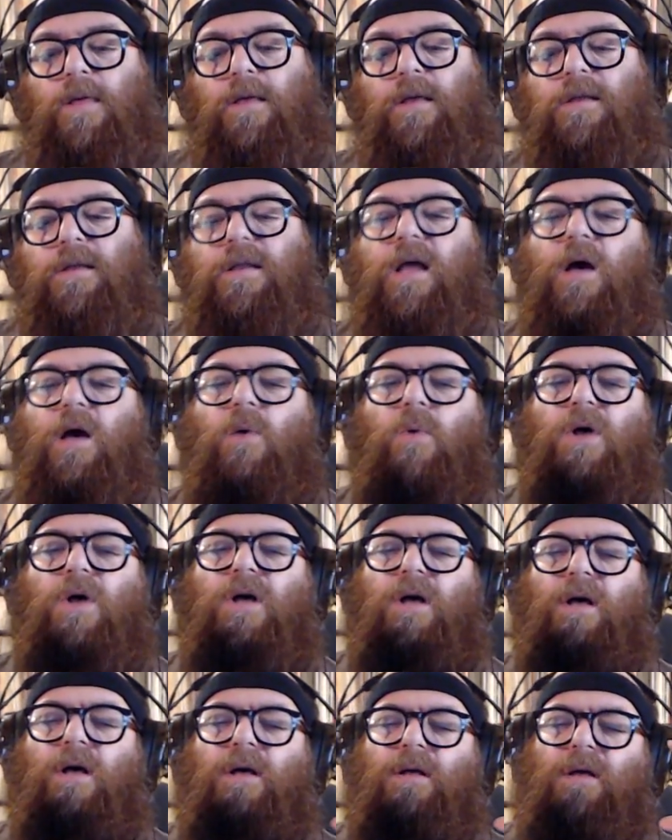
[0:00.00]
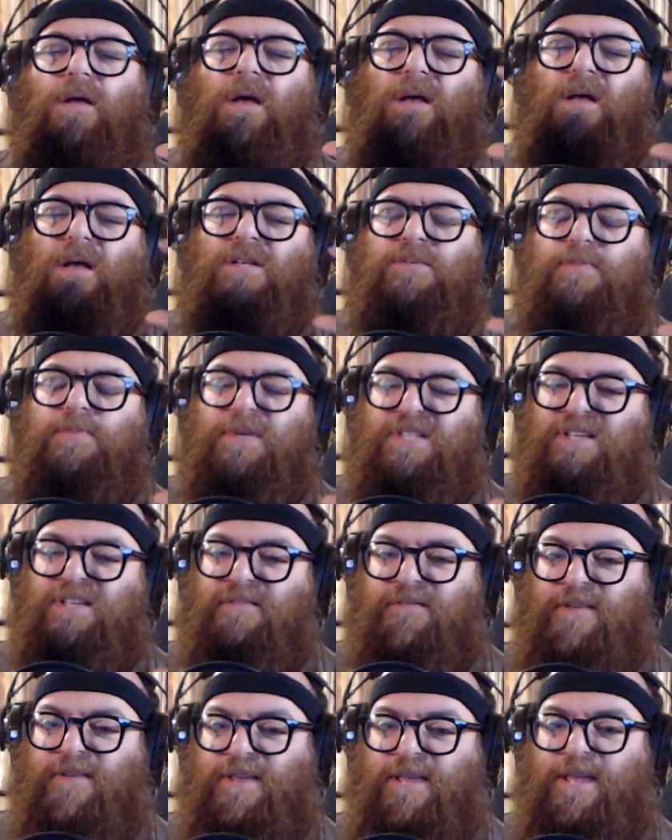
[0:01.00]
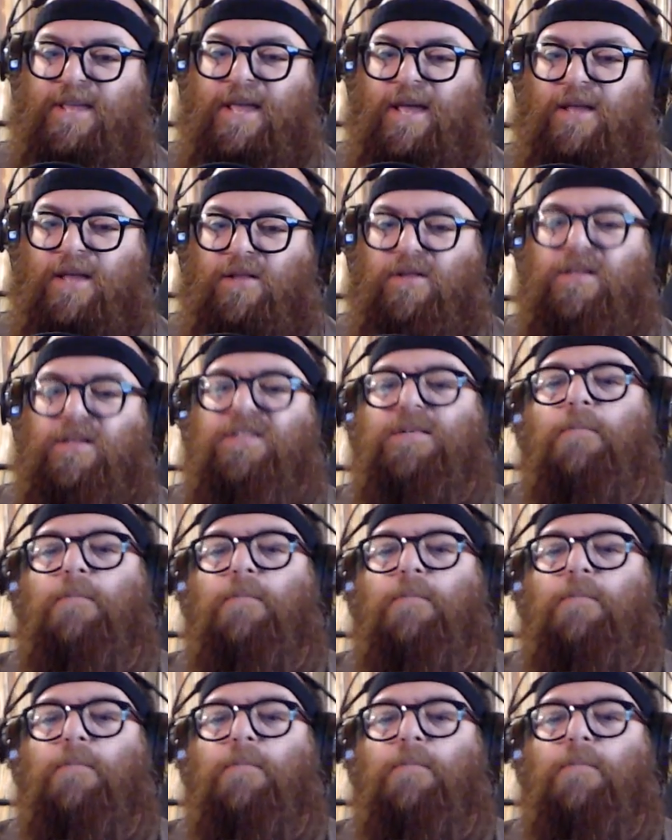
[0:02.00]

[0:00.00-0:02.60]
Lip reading: Okay, now, a specific candle.